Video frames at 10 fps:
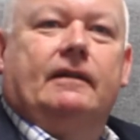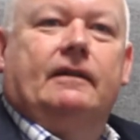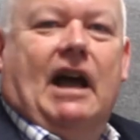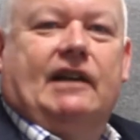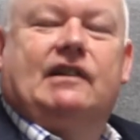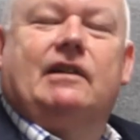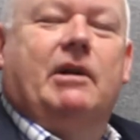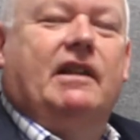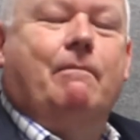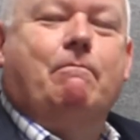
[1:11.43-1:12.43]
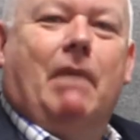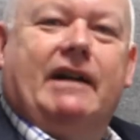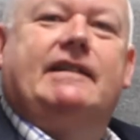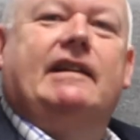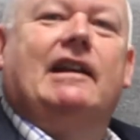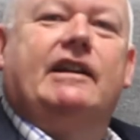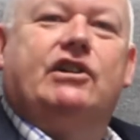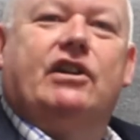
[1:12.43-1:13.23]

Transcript: It has to be the mighty Leeds